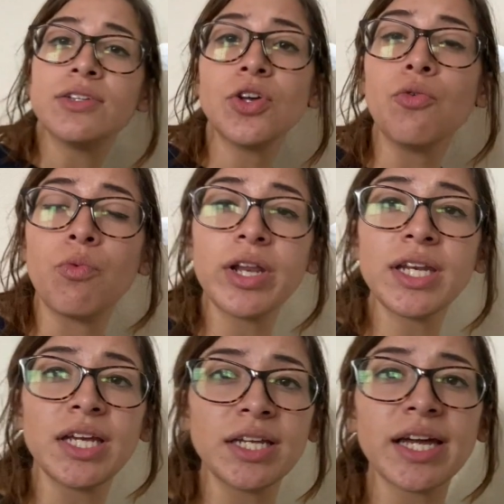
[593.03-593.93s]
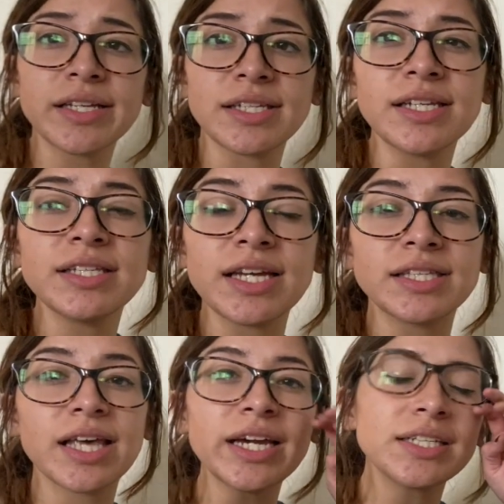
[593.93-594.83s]
So what an index is,
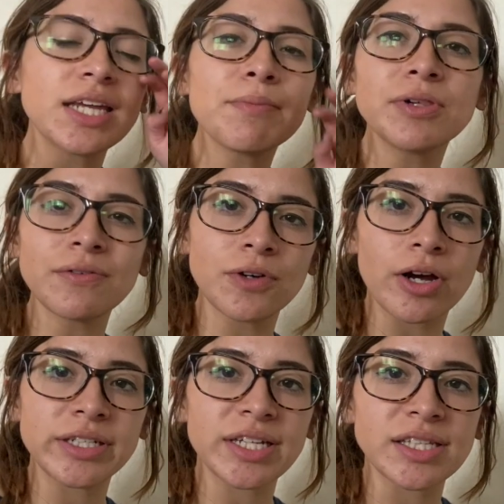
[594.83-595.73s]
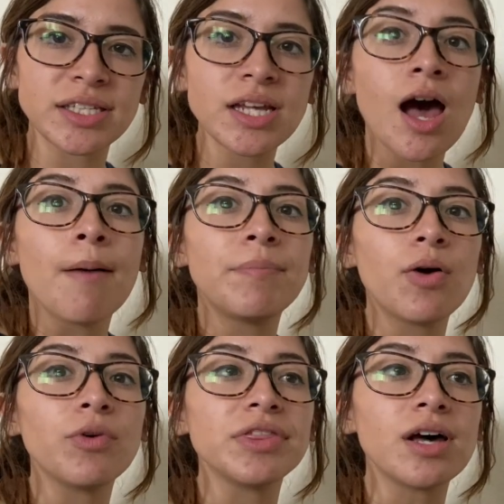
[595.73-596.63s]
it's like a table of contents,
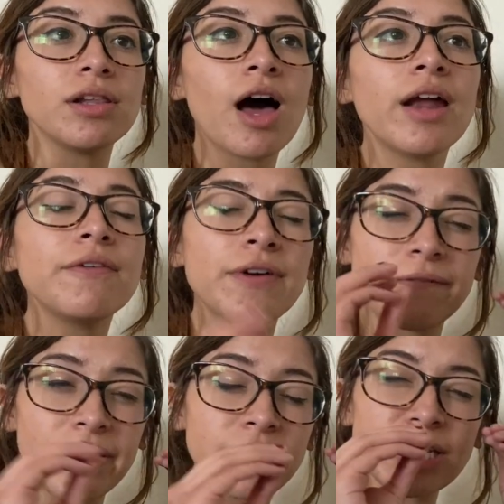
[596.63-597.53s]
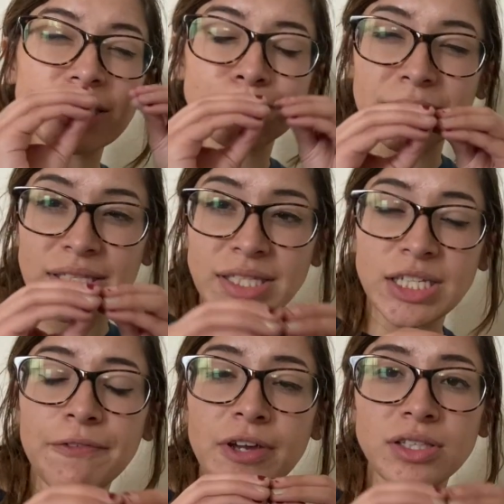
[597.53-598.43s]
but with a lot of very
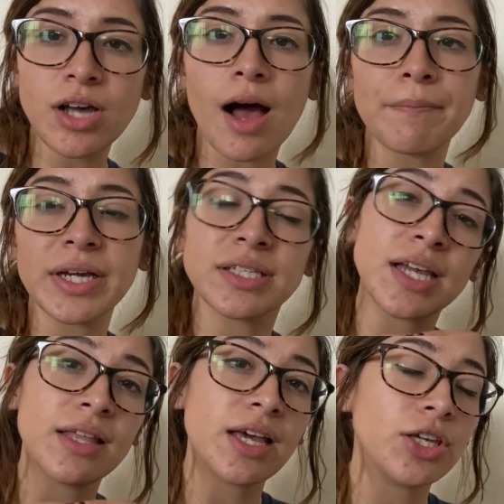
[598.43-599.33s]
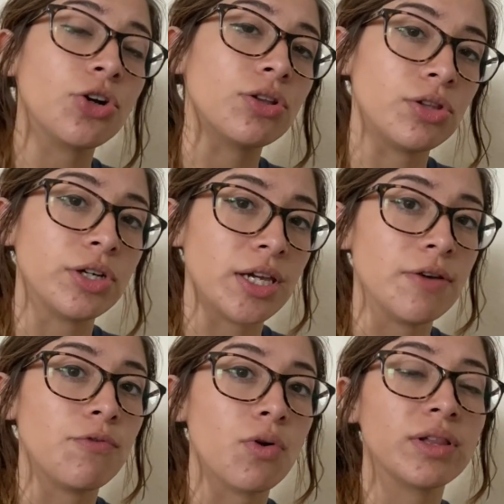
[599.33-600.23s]
specific topics that you're
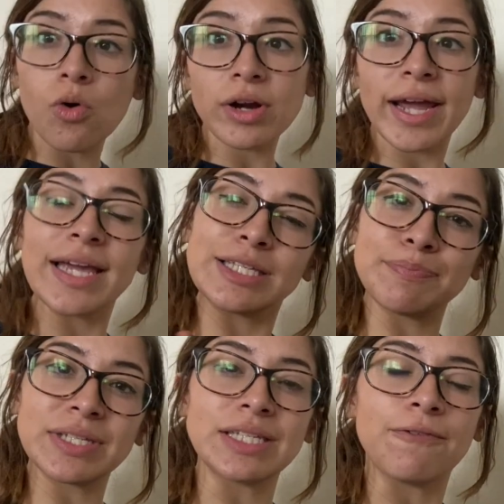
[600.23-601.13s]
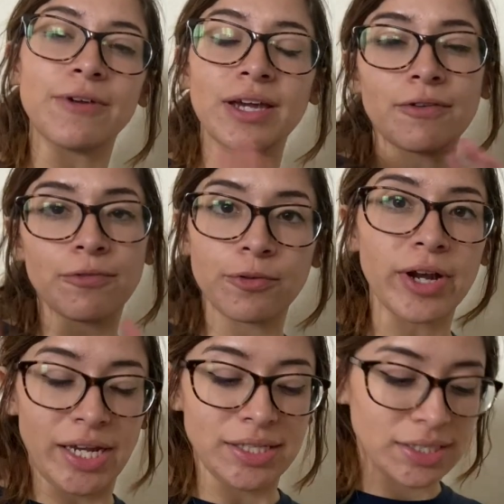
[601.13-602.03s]
looking for, or a specific
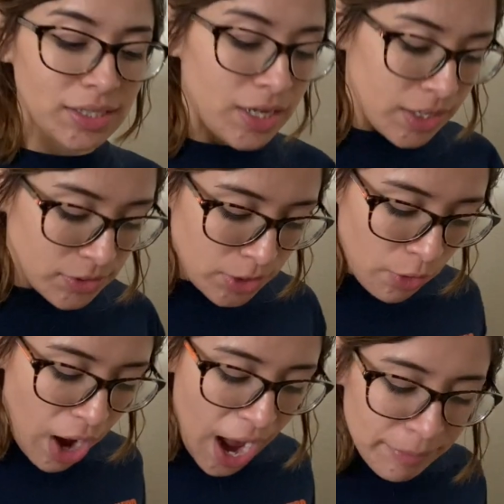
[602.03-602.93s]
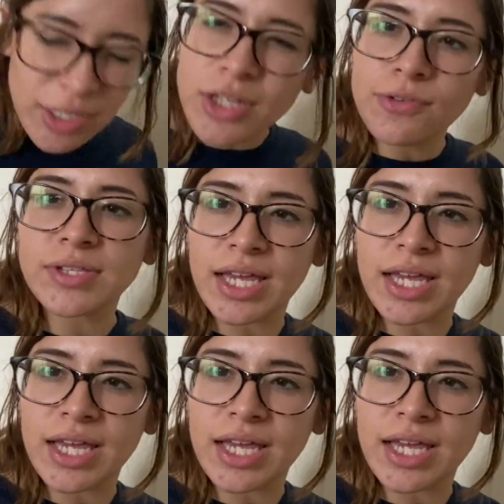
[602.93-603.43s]
phrase. So I'm going to use